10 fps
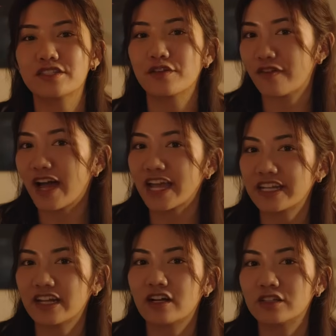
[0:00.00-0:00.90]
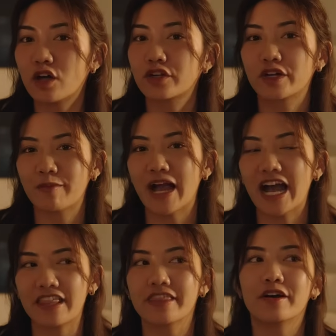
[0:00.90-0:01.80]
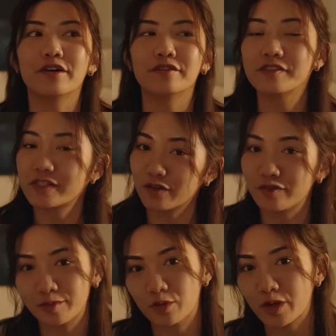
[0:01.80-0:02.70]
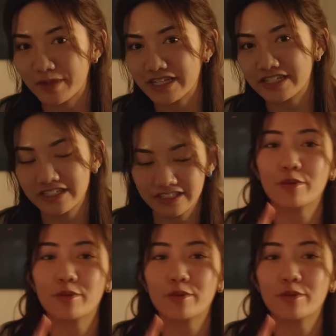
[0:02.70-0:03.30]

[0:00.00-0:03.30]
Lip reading: define along your path of self-employment.